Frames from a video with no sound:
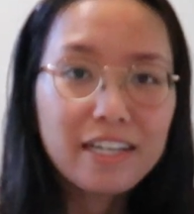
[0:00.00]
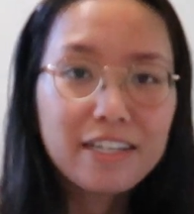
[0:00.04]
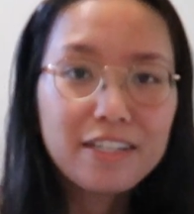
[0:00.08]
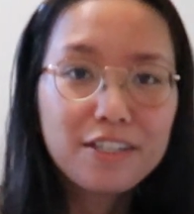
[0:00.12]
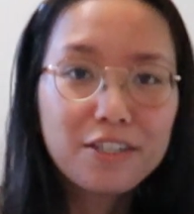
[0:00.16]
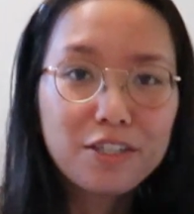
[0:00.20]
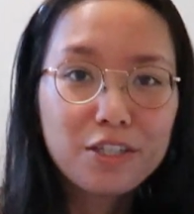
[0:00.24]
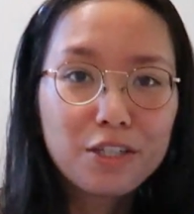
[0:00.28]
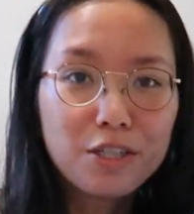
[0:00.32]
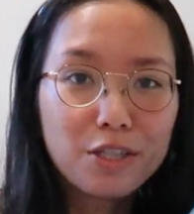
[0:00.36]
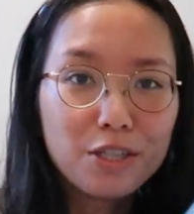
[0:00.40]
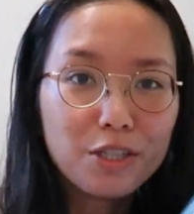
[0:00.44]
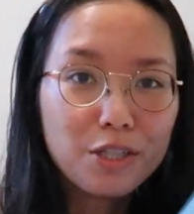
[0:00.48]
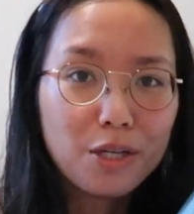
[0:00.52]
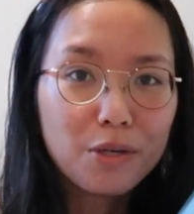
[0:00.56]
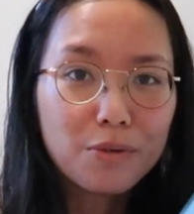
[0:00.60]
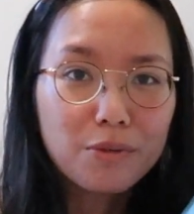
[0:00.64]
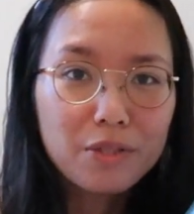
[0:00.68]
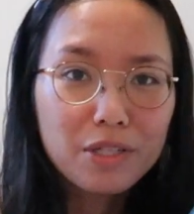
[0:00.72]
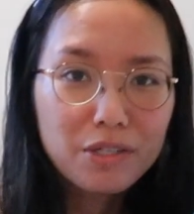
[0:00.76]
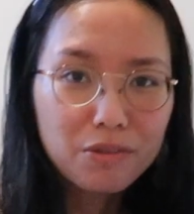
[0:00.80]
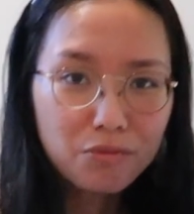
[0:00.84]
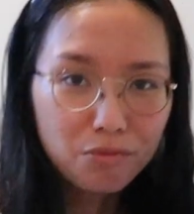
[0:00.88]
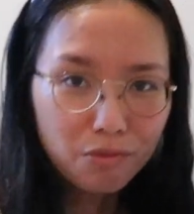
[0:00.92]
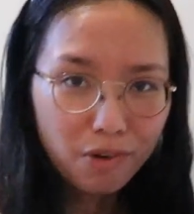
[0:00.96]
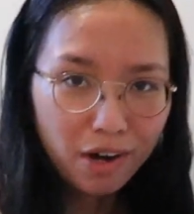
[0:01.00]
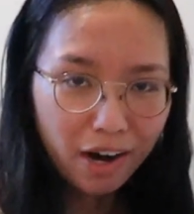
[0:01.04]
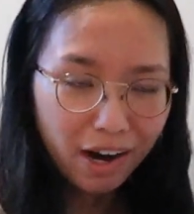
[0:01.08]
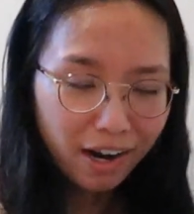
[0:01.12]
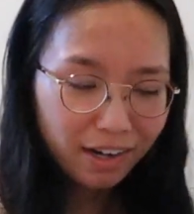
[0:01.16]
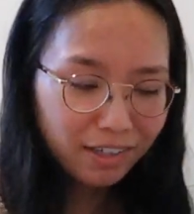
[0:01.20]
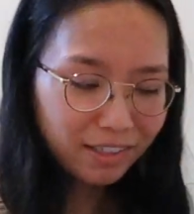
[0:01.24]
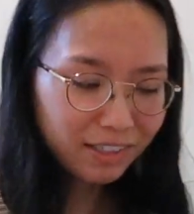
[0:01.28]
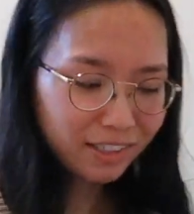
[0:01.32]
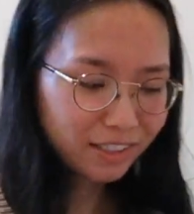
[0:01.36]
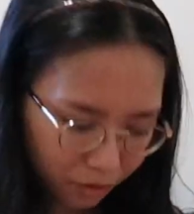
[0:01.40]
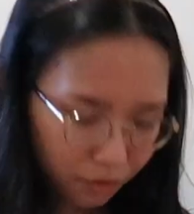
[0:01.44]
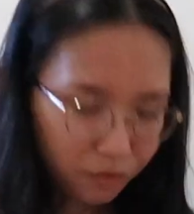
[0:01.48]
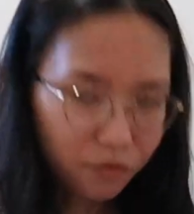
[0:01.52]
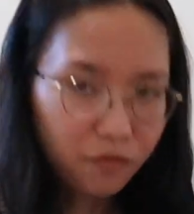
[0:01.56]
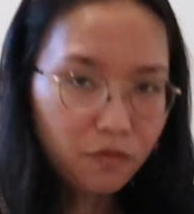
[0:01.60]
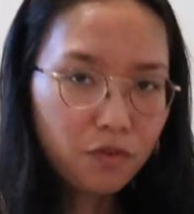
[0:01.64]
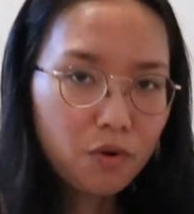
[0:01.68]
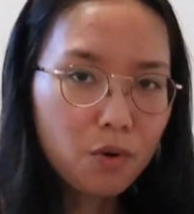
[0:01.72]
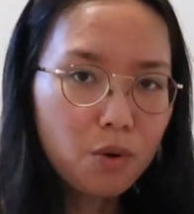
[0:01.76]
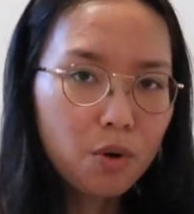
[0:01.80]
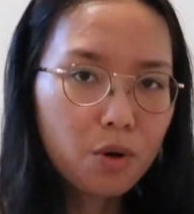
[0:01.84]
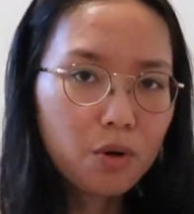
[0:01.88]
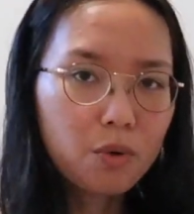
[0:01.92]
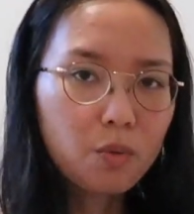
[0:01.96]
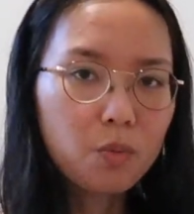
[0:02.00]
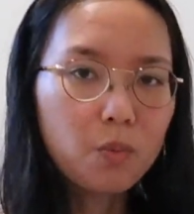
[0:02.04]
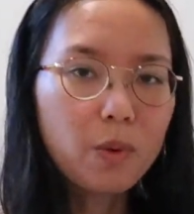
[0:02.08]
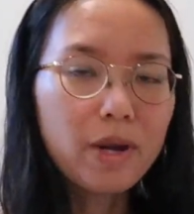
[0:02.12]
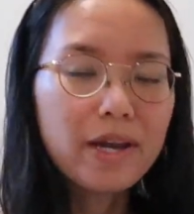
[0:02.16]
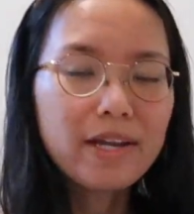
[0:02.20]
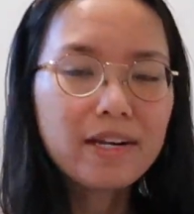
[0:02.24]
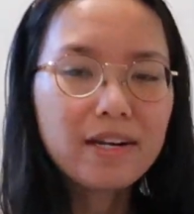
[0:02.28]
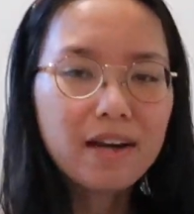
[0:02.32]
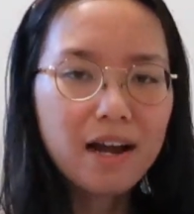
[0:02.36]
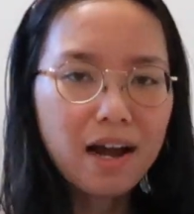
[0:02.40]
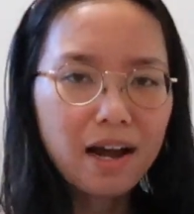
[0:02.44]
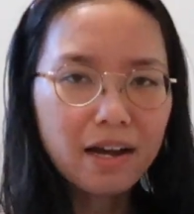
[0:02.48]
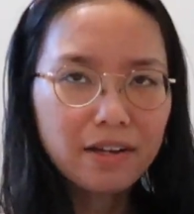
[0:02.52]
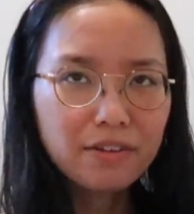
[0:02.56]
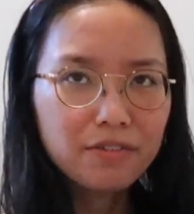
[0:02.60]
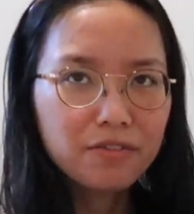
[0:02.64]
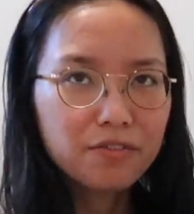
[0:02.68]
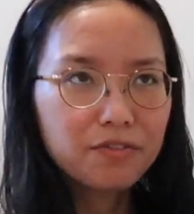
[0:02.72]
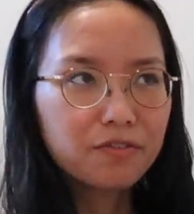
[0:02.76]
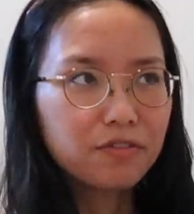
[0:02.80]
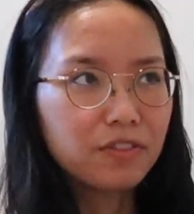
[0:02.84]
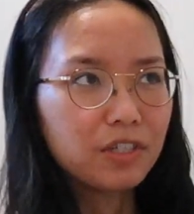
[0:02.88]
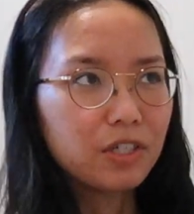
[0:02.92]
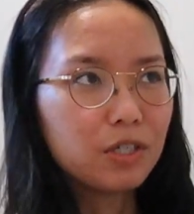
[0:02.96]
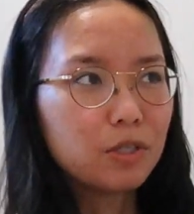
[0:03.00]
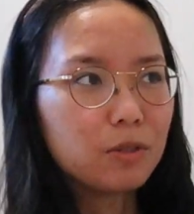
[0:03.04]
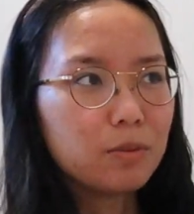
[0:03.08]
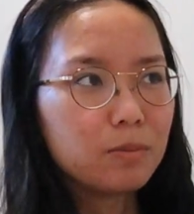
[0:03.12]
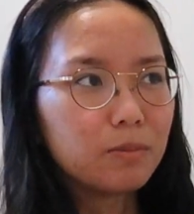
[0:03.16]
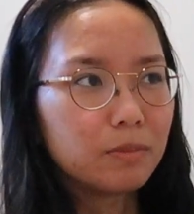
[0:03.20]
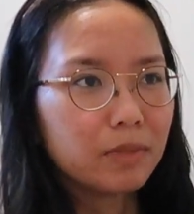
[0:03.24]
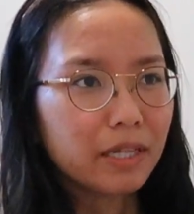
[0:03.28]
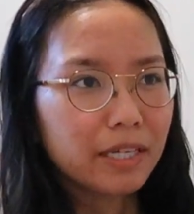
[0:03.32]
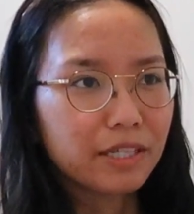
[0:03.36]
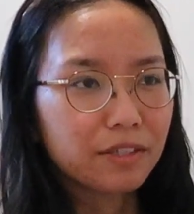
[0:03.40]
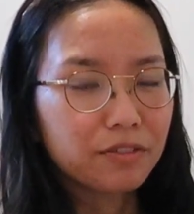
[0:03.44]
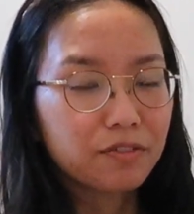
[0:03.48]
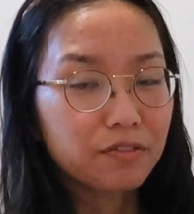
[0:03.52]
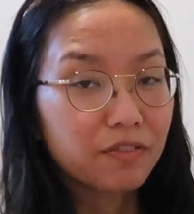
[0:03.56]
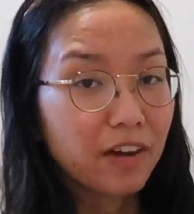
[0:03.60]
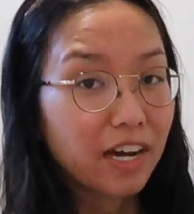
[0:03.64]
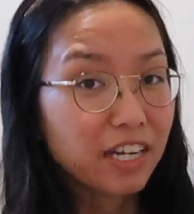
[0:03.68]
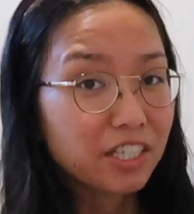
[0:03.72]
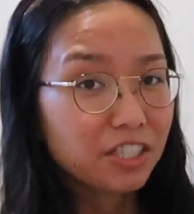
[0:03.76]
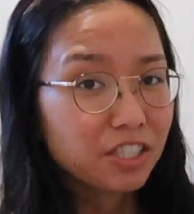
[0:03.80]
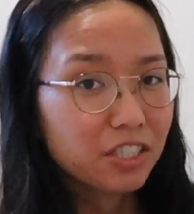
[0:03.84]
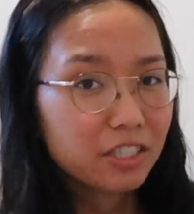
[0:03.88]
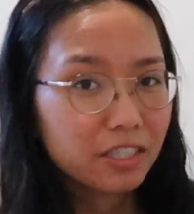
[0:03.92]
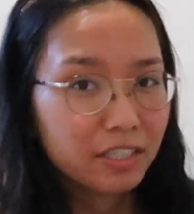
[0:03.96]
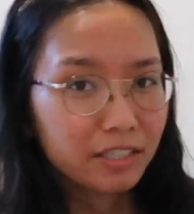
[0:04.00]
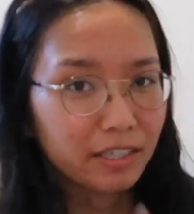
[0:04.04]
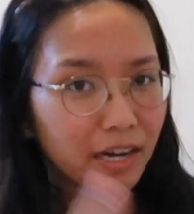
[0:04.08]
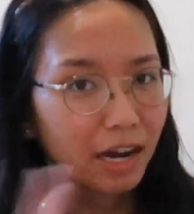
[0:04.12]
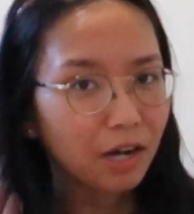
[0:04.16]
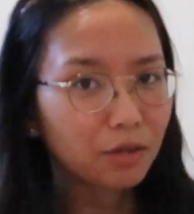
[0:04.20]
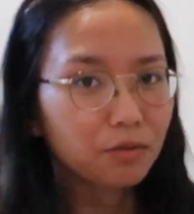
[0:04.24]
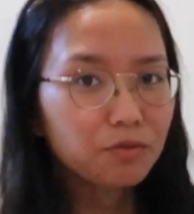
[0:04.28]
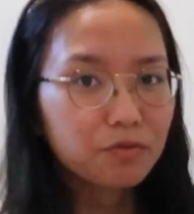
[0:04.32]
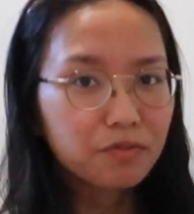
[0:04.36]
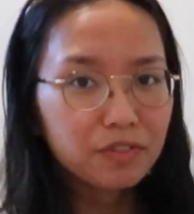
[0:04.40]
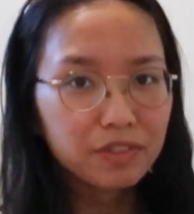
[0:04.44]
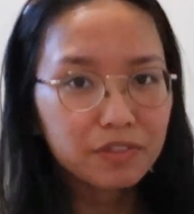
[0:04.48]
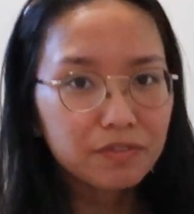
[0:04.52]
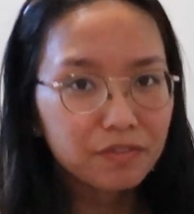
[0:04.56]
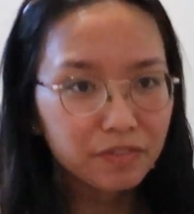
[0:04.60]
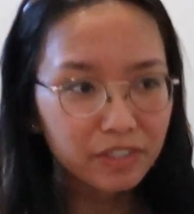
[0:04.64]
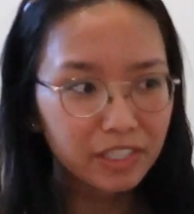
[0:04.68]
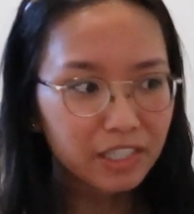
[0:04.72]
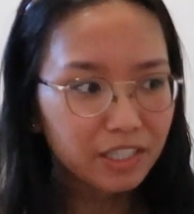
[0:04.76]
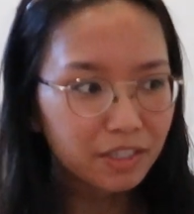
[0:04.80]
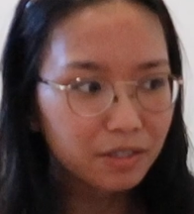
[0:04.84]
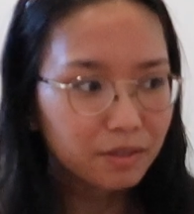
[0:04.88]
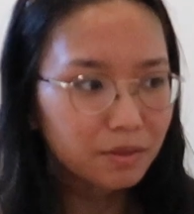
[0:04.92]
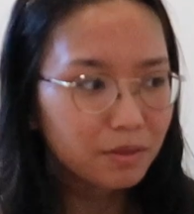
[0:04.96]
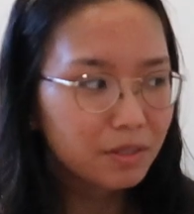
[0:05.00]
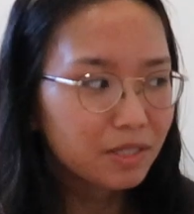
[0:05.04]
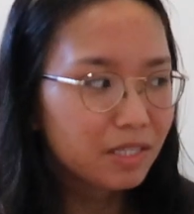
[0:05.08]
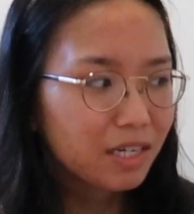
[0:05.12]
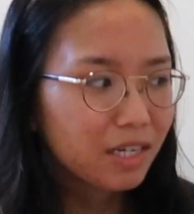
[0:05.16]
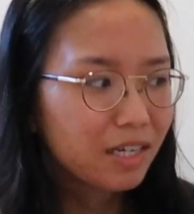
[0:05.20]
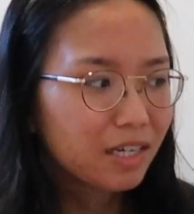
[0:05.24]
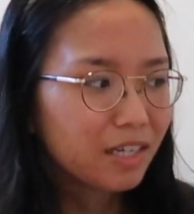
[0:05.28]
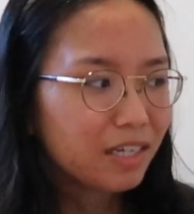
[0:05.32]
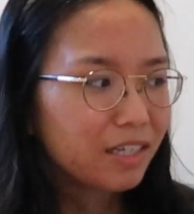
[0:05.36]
a clothing rack for when I film like fashion and outfit videos